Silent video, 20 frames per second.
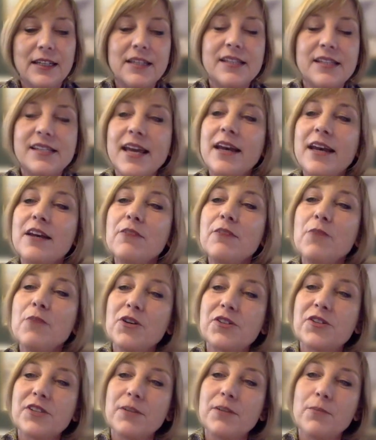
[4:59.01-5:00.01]
The second
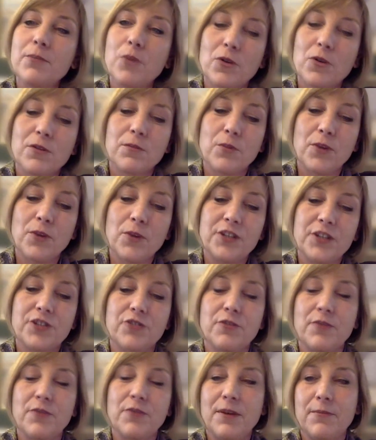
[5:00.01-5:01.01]
most important point
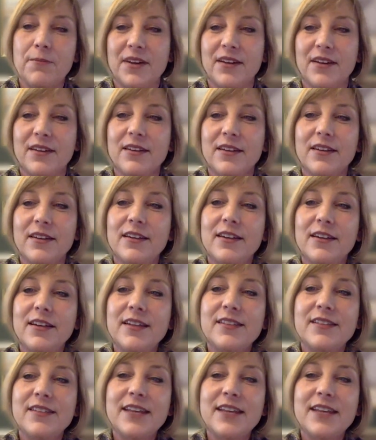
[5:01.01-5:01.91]
to remember is